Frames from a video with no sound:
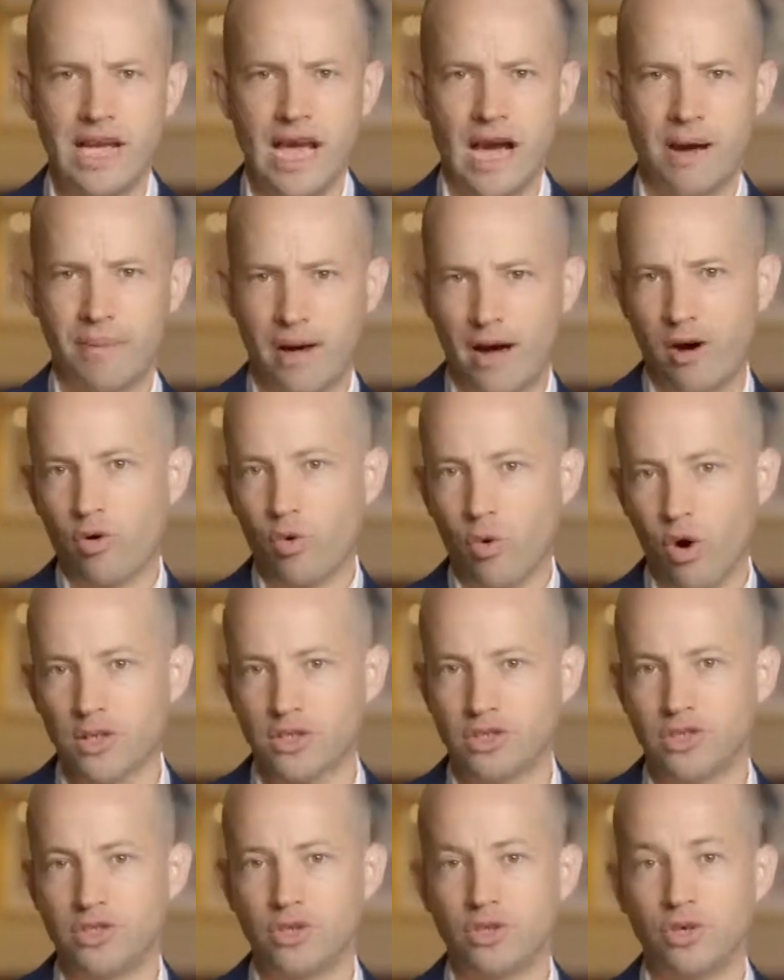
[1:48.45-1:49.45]
about
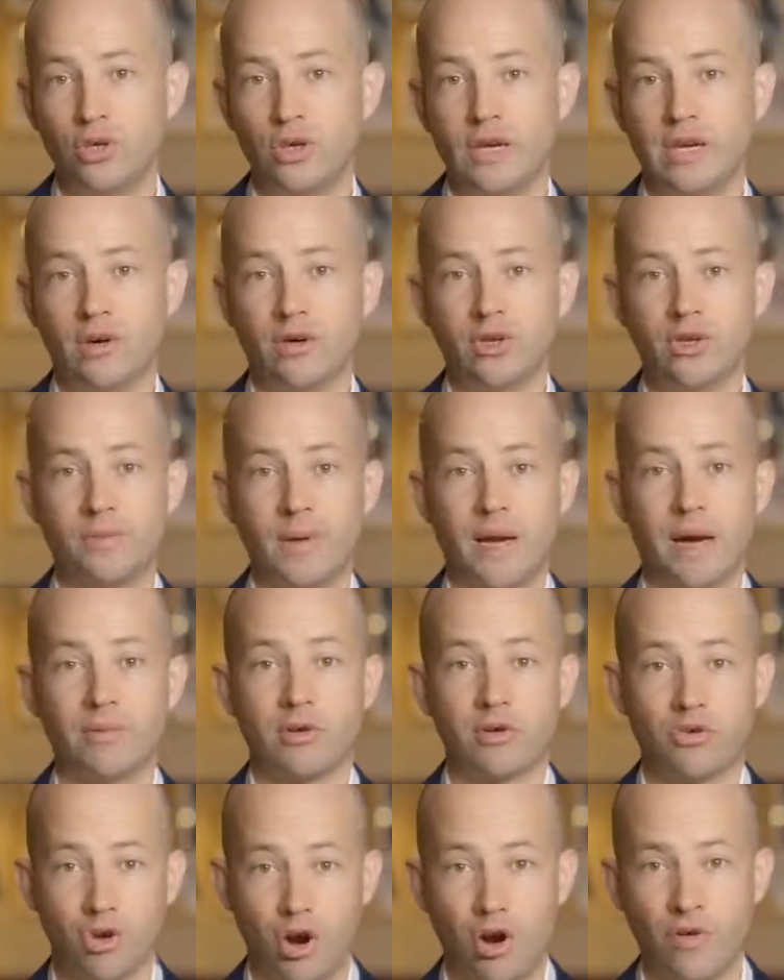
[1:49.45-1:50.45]
what to do in order to be able
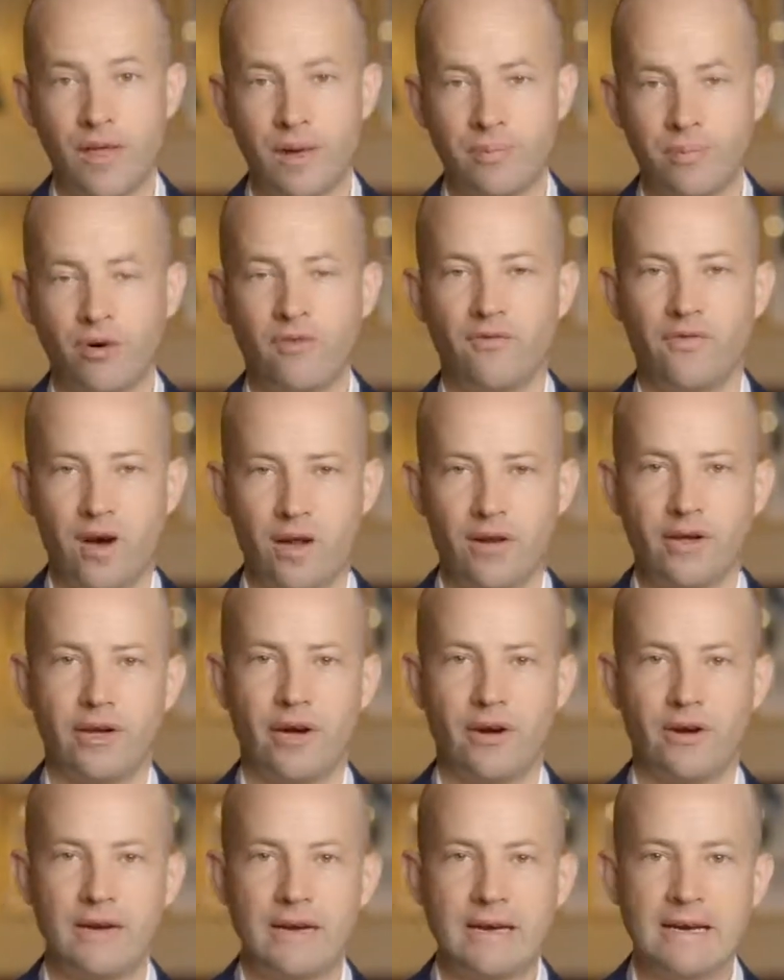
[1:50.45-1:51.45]
to grow their
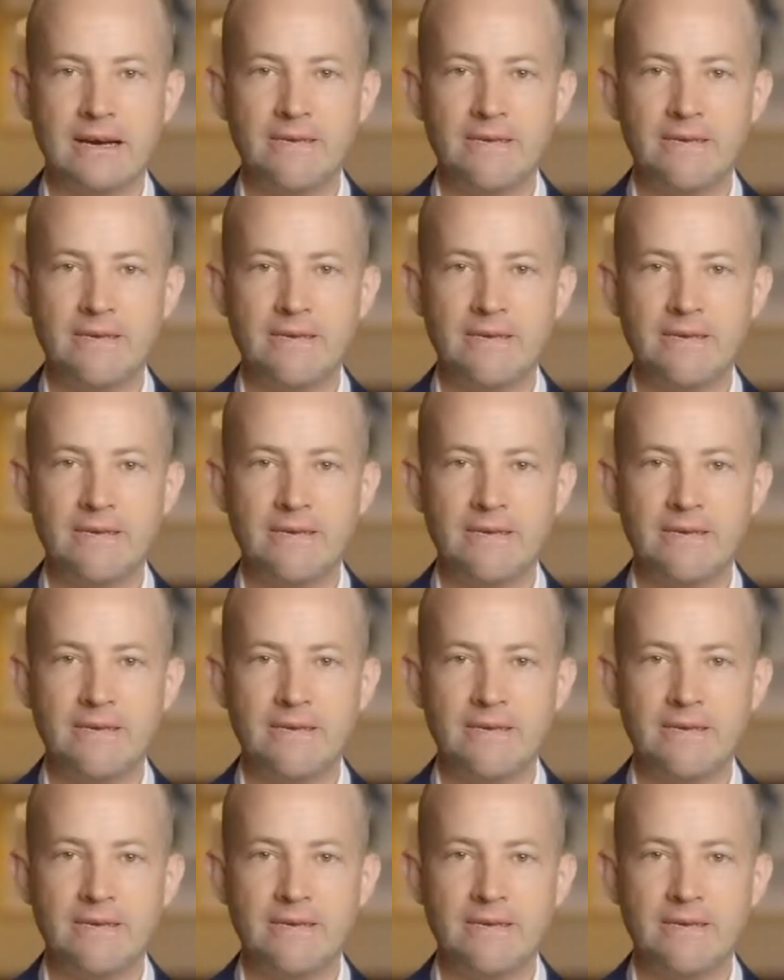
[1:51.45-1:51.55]
portfolio.